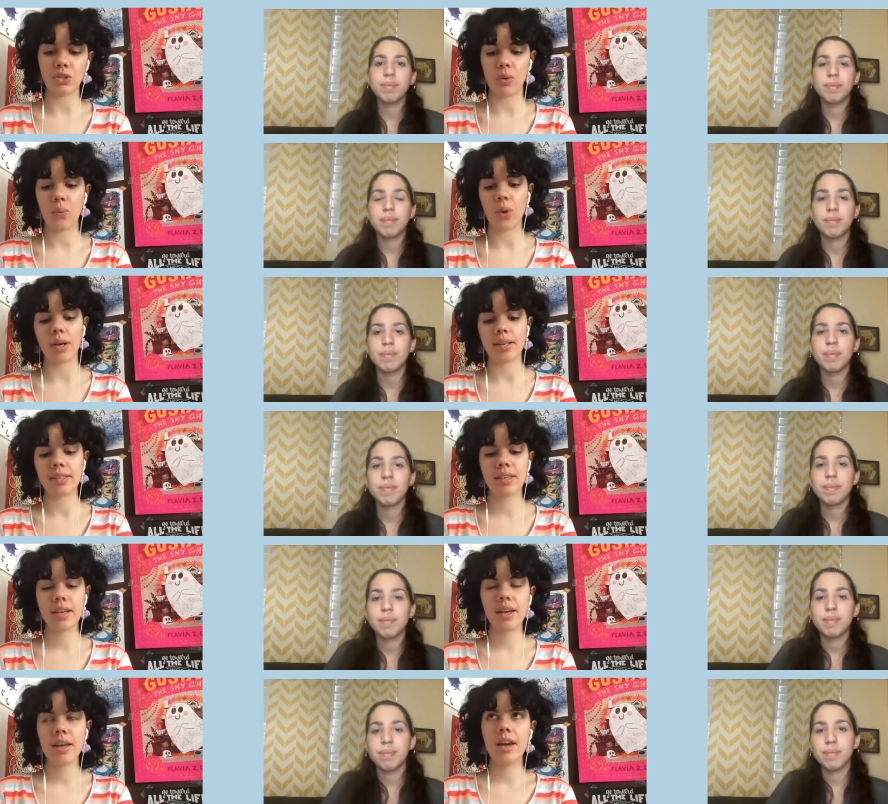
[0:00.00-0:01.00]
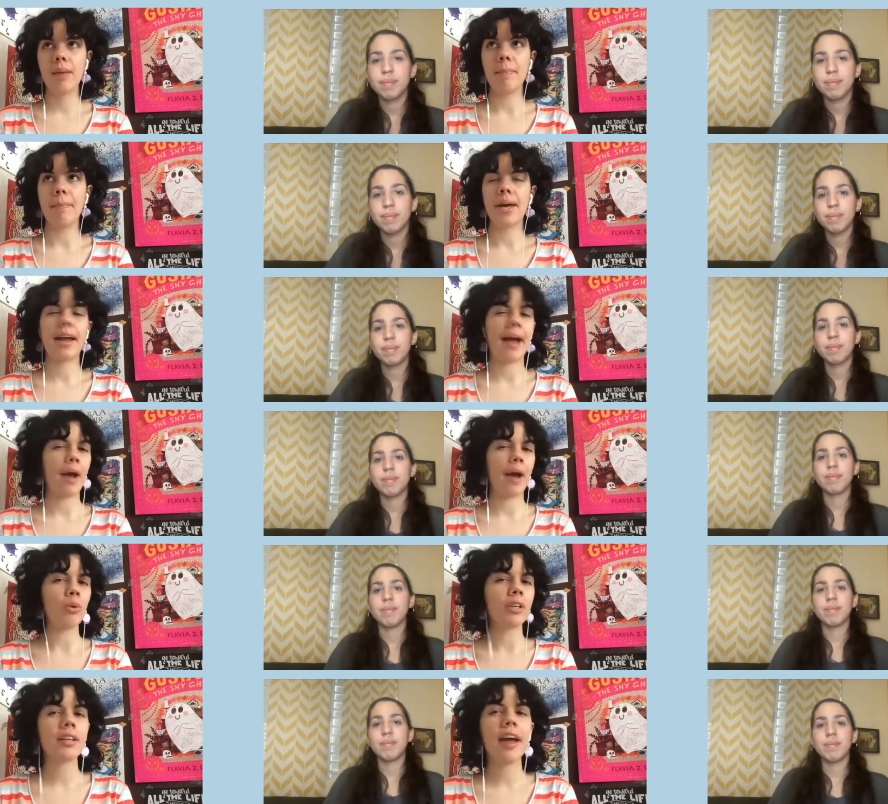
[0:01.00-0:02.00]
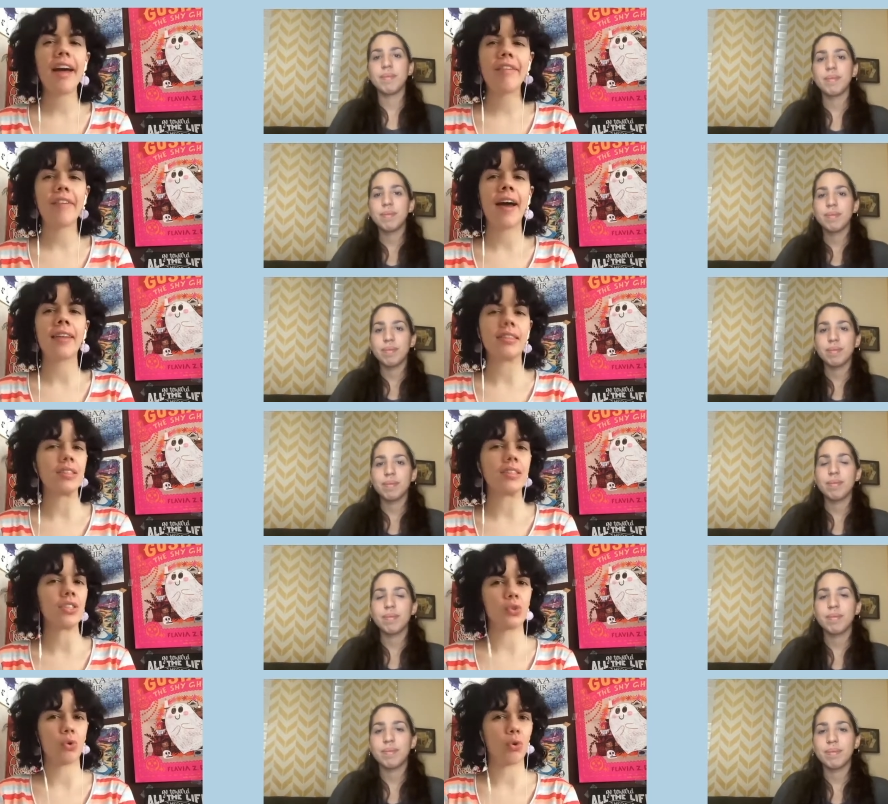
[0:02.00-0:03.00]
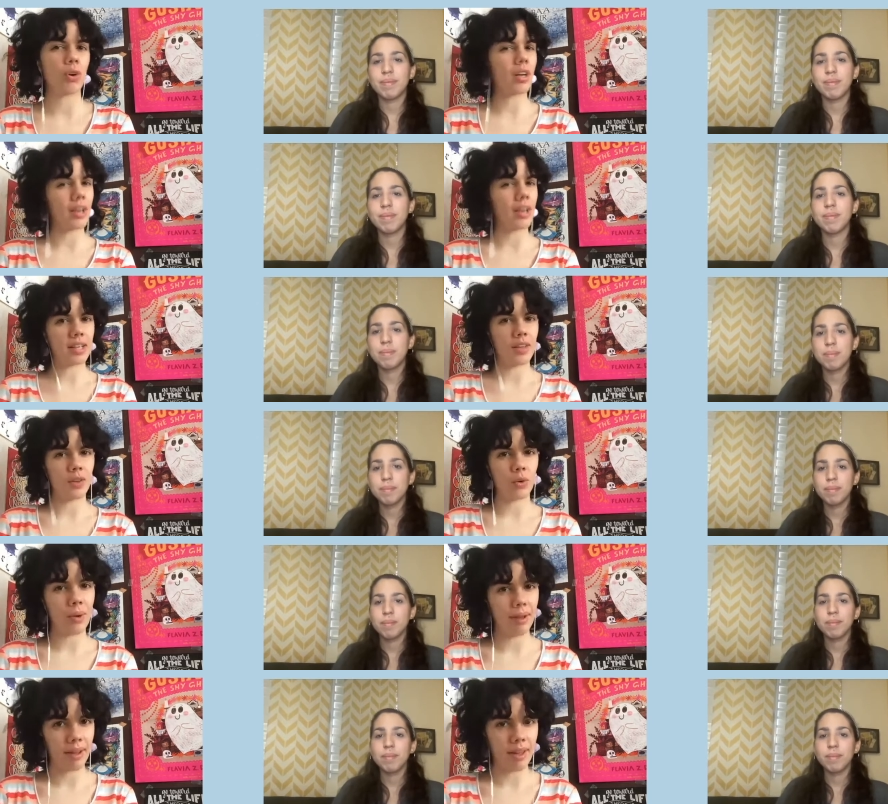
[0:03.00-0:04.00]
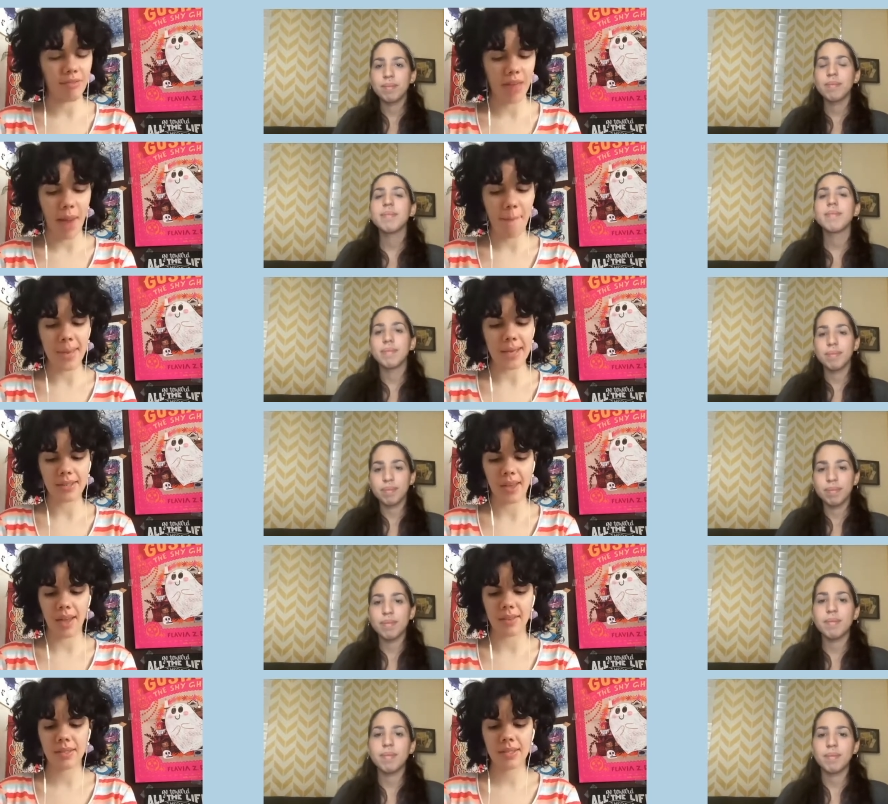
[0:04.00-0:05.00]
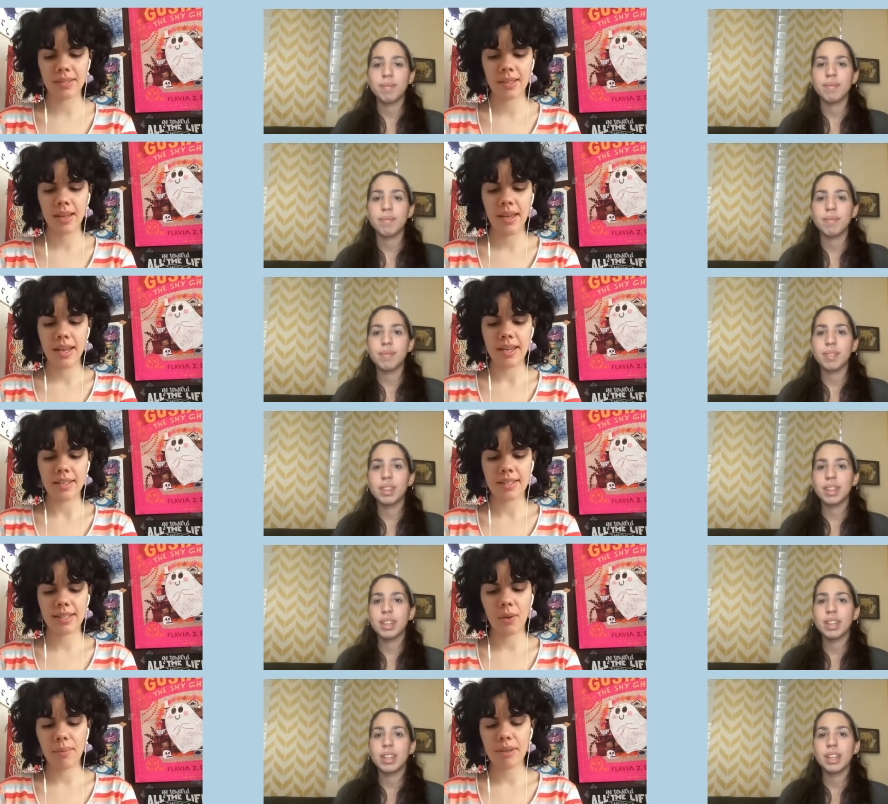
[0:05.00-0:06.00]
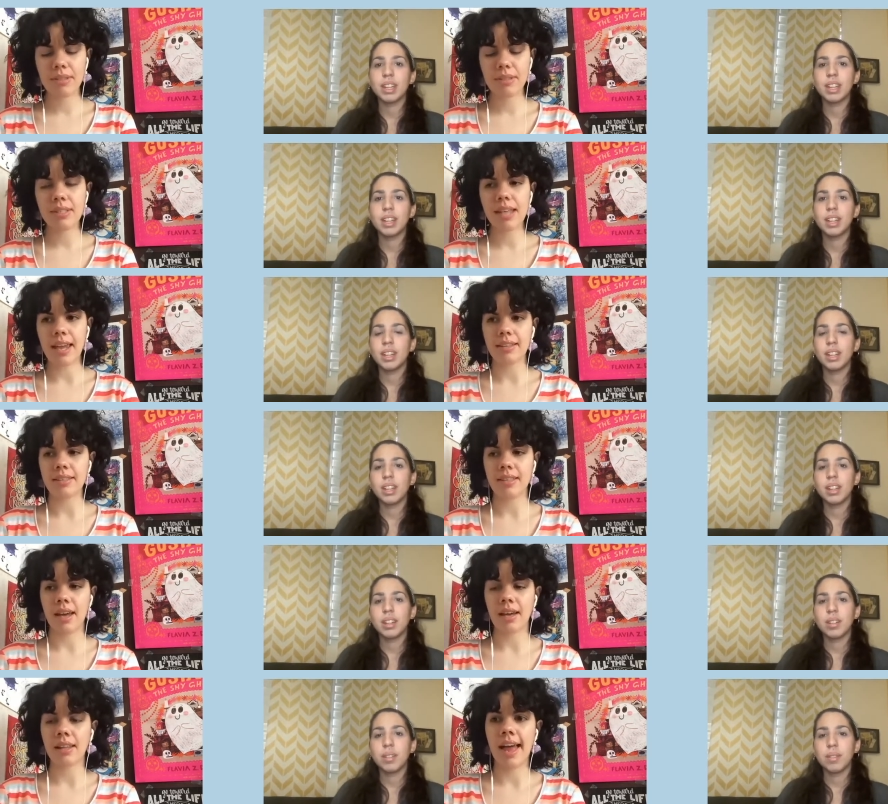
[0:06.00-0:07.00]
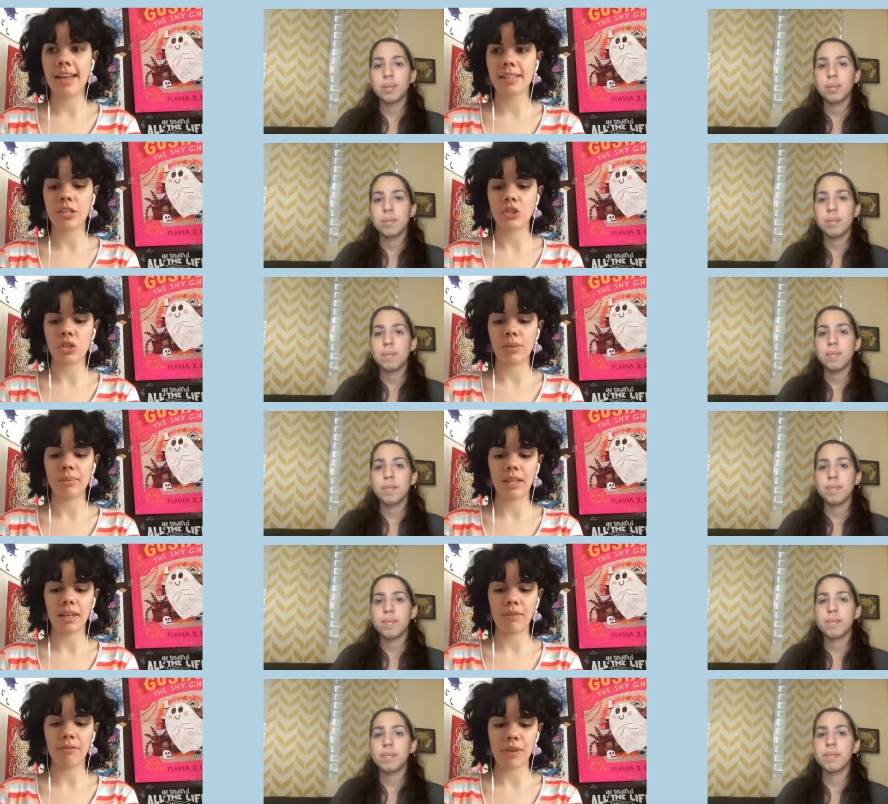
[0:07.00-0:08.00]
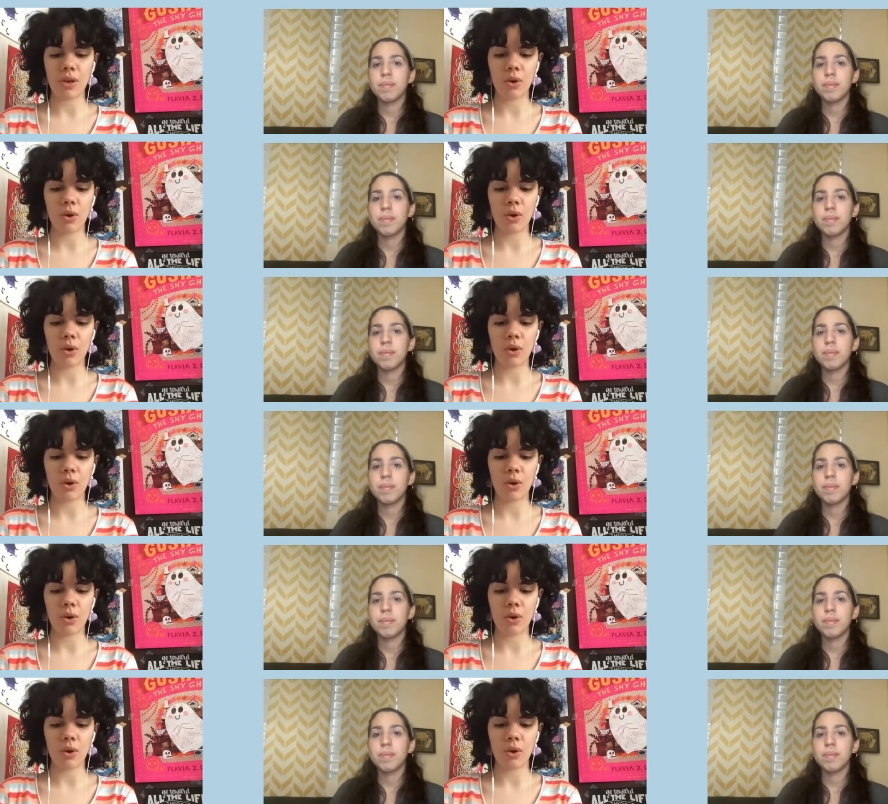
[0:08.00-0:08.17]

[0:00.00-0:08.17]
Speaker 1: works but I wouldn't have had the story any other way, if that makes sense. It still maintains that classic Ghibli feel